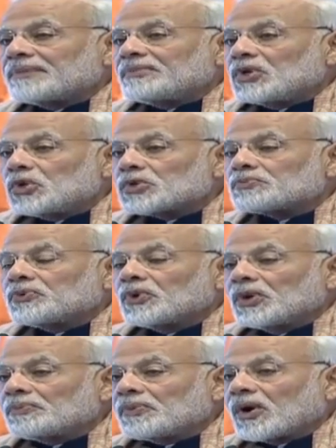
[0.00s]

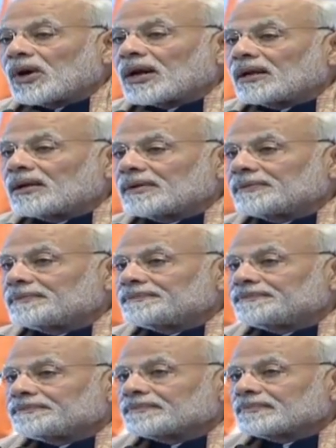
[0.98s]
useful for
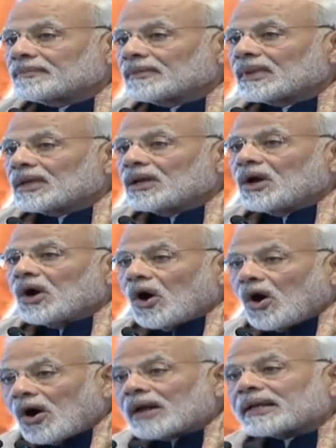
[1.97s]

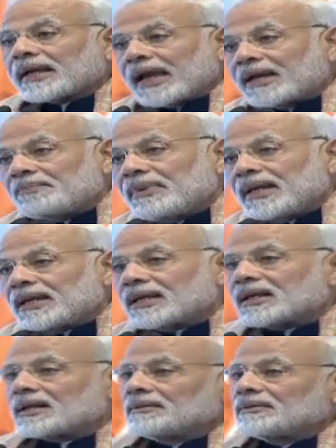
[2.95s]
or can be
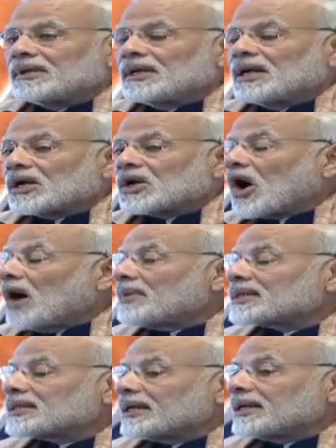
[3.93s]

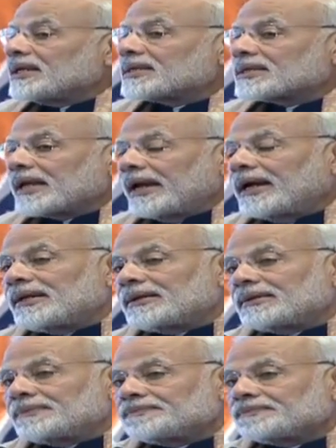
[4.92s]
commercially
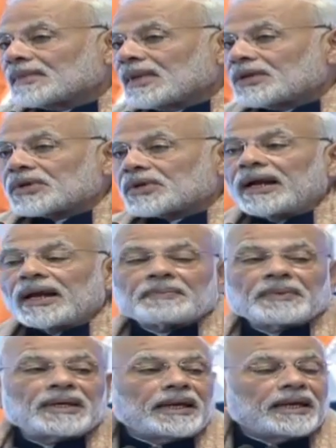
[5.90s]
scaled up
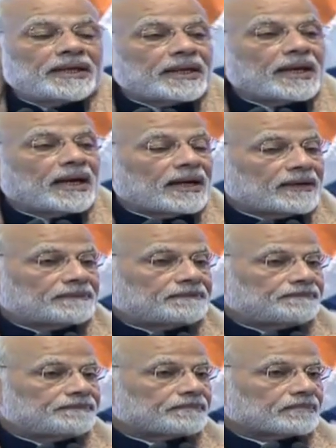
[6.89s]
in India.
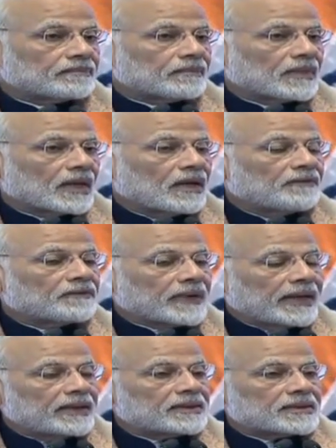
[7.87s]

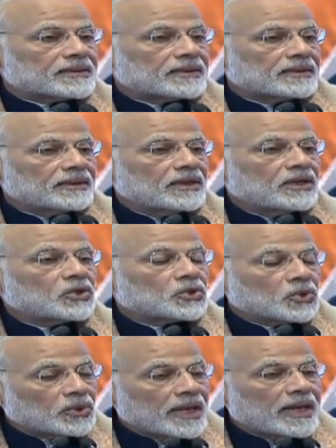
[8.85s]
Friends,
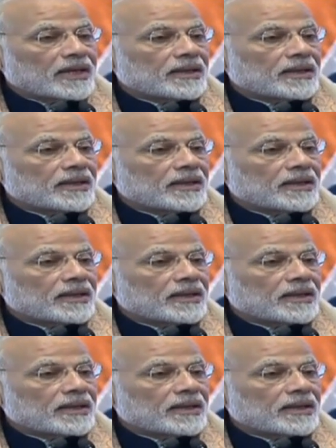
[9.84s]
today